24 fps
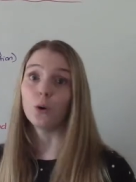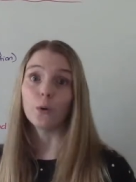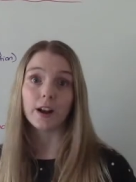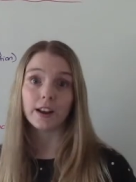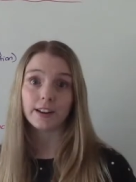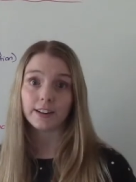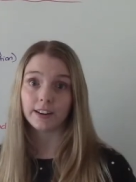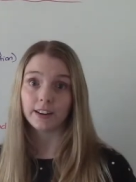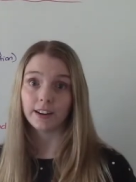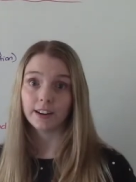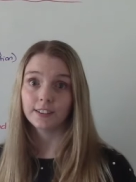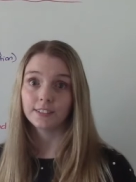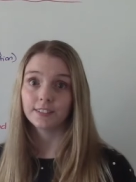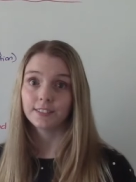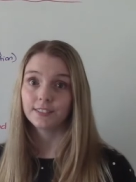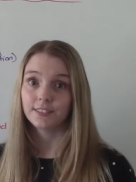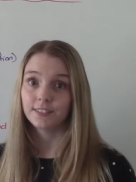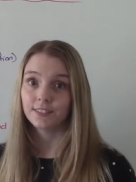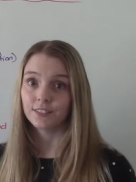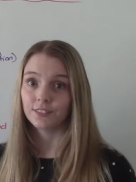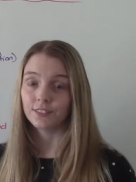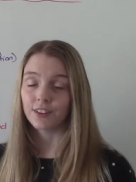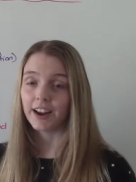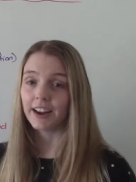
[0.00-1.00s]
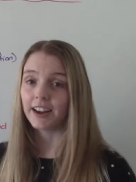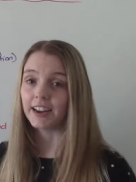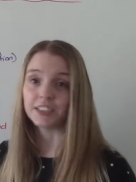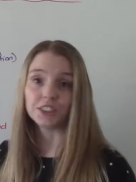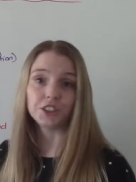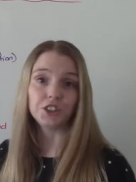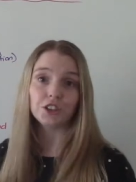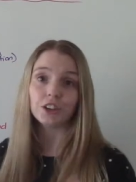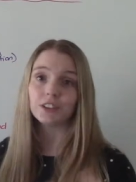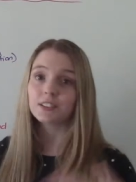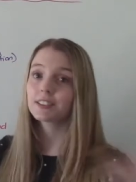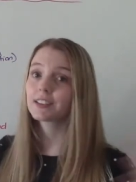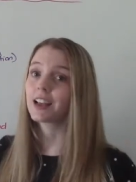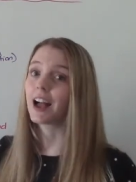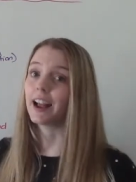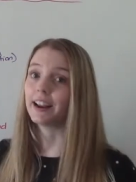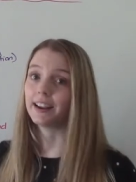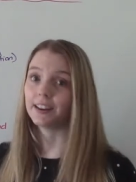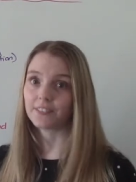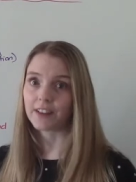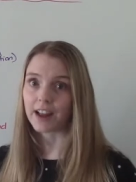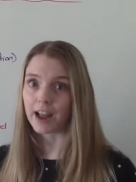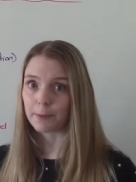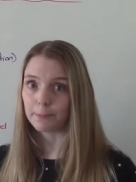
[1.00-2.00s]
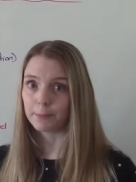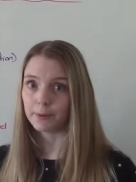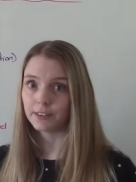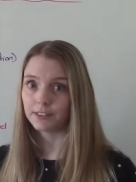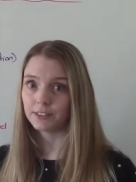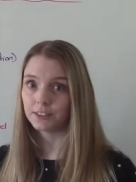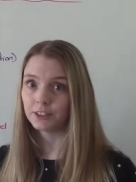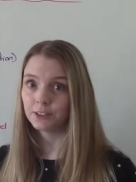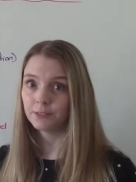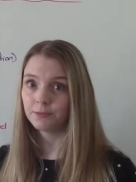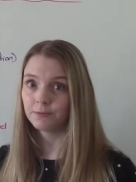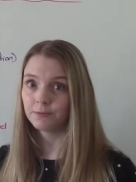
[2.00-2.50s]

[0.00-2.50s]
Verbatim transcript: idea, right? It just kind of happened.